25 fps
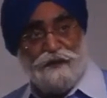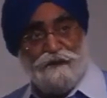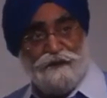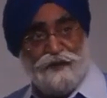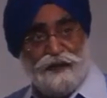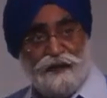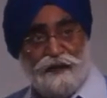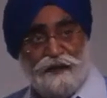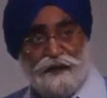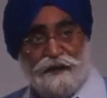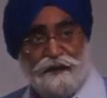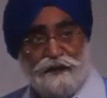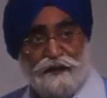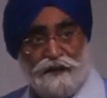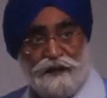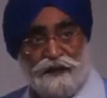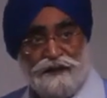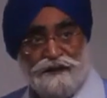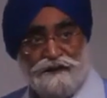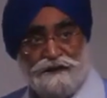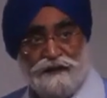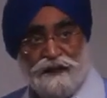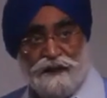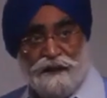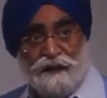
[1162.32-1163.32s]
of the
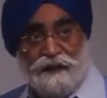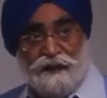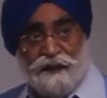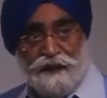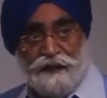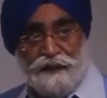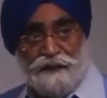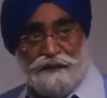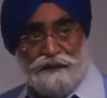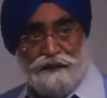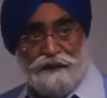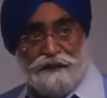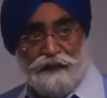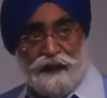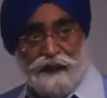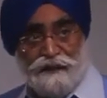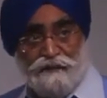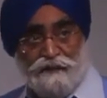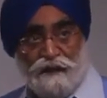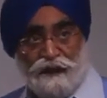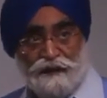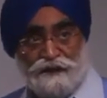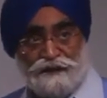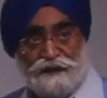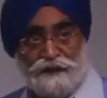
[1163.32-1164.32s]
countries here,
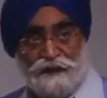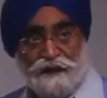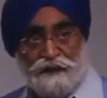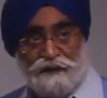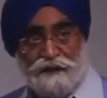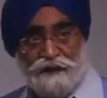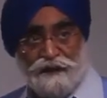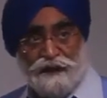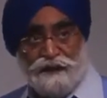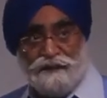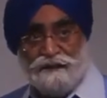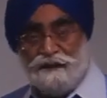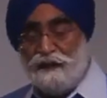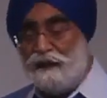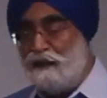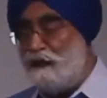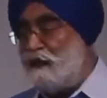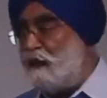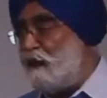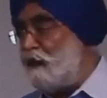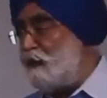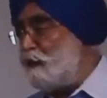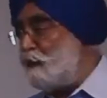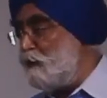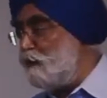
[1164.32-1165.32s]
advanced countries,
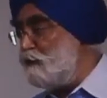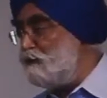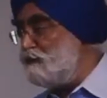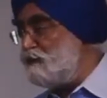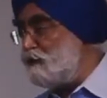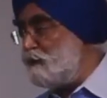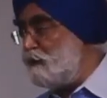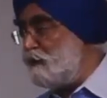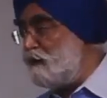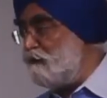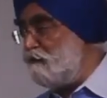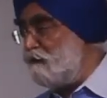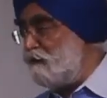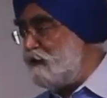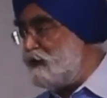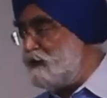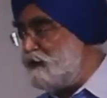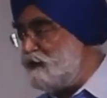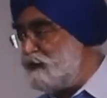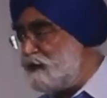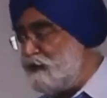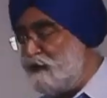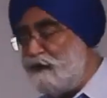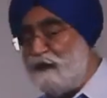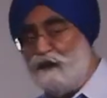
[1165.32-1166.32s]
are used to
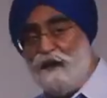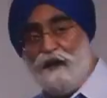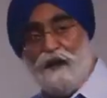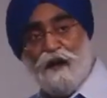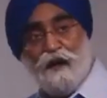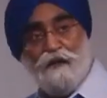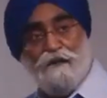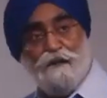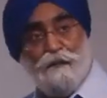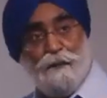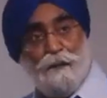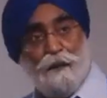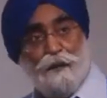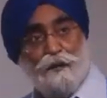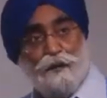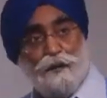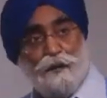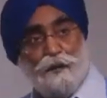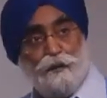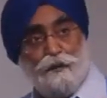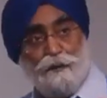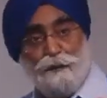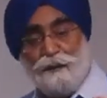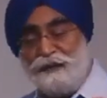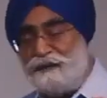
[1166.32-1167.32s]
inflation of about
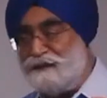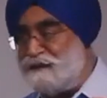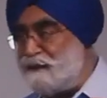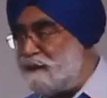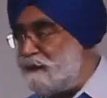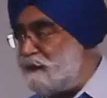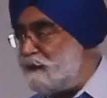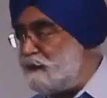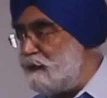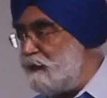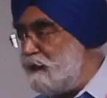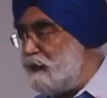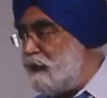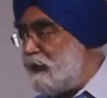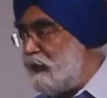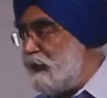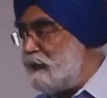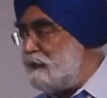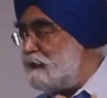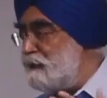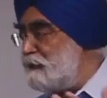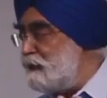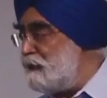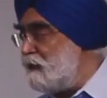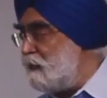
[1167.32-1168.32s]
2%.
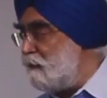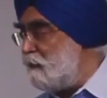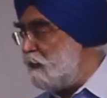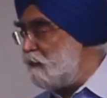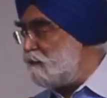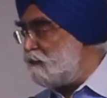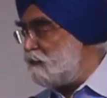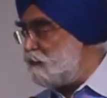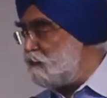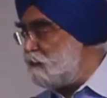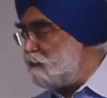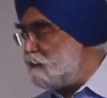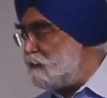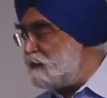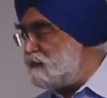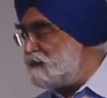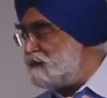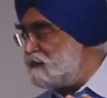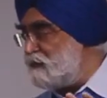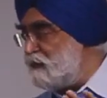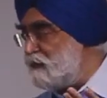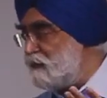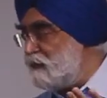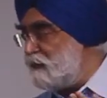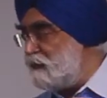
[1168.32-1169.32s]
Anything above
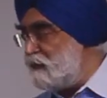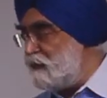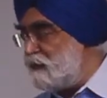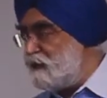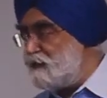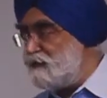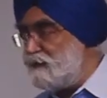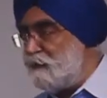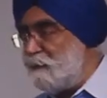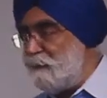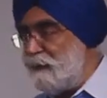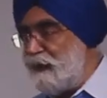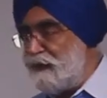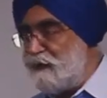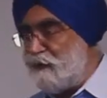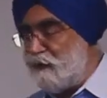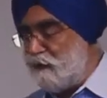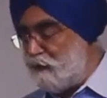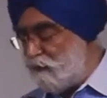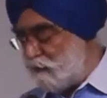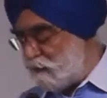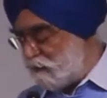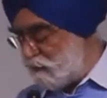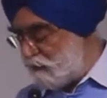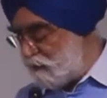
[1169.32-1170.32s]
2% is a matter
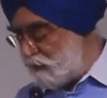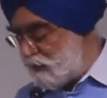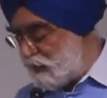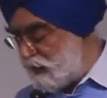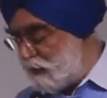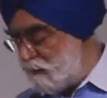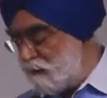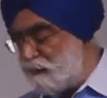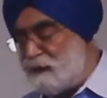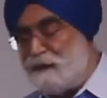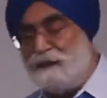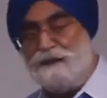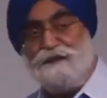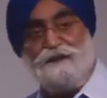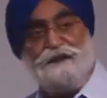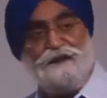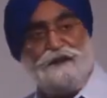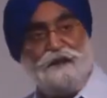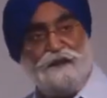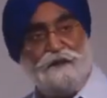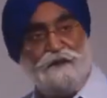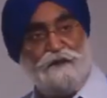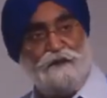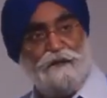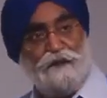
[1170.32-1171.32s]
of deep
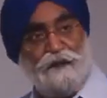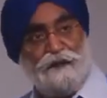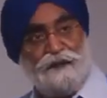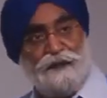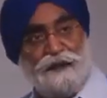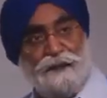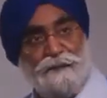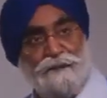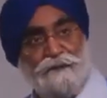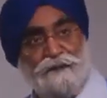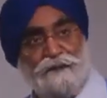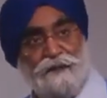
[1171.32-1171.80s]
concern for them.